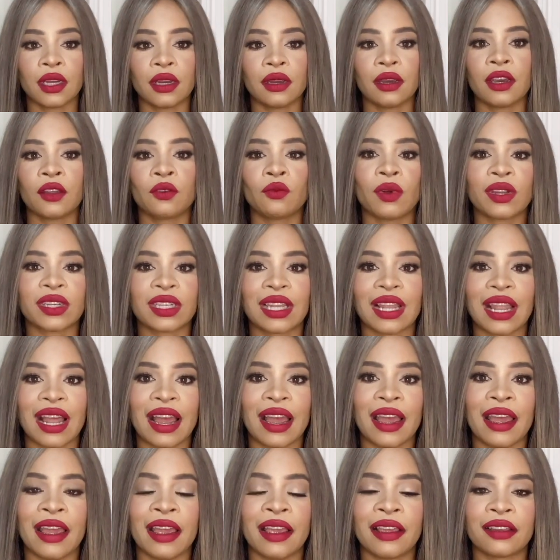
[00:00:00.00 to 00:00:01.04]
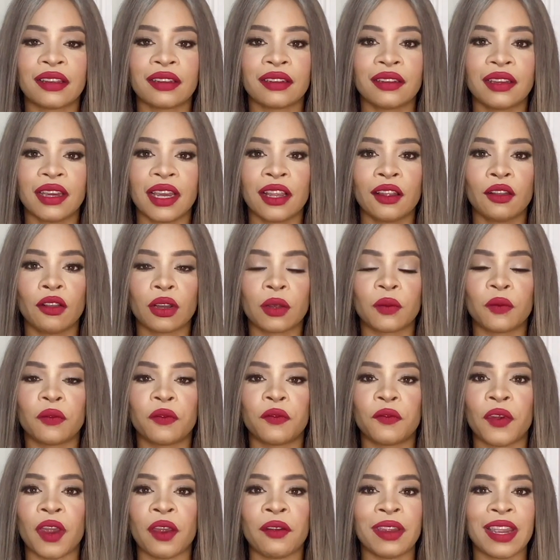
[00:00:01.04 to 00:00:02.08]
It was like, it looked
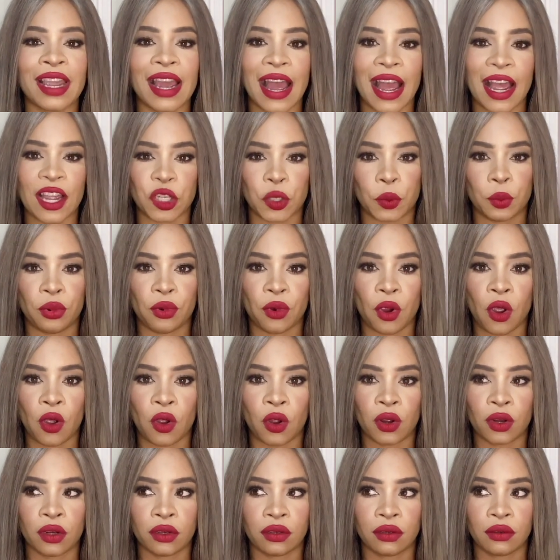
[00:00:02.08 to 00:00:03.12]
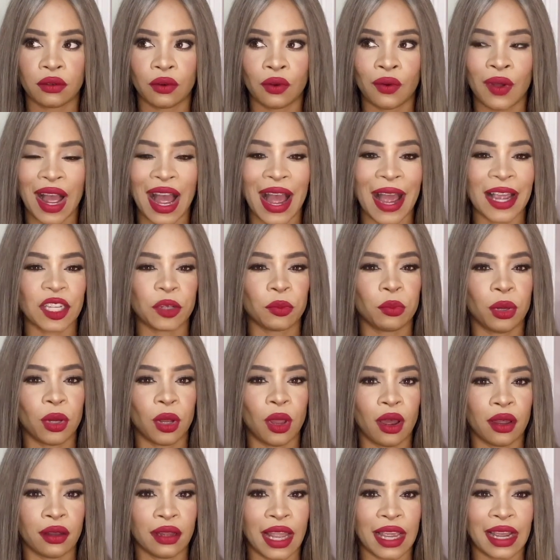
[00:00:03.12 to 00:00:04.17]
very ash brown or ash
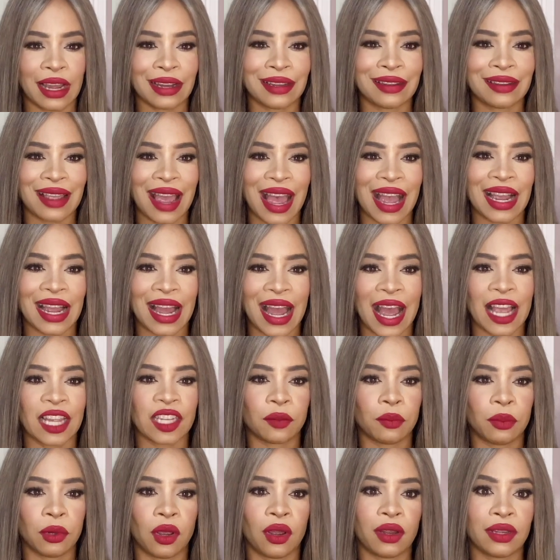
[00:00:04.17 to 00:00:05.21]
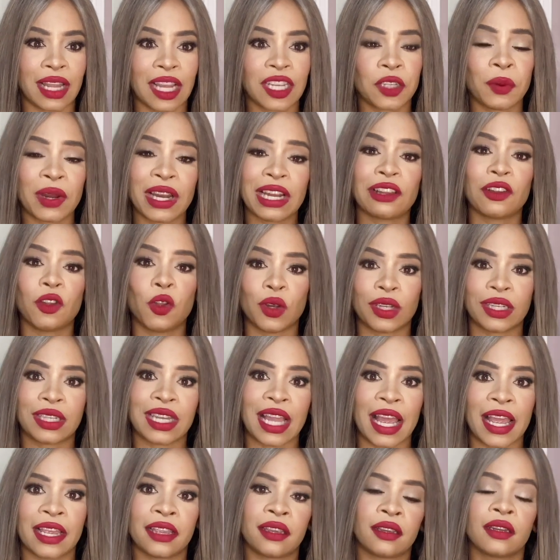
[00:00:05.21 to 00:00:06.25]
blonde, like a dark ash blonde. That's what it looks
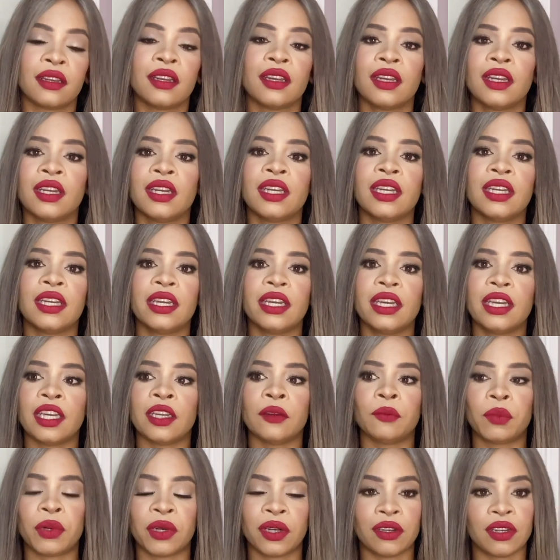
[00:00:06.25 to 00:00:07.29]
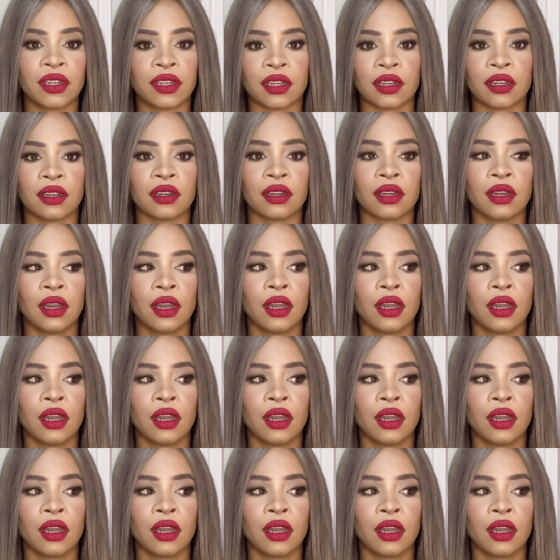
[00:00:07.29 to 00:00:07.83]
like in person.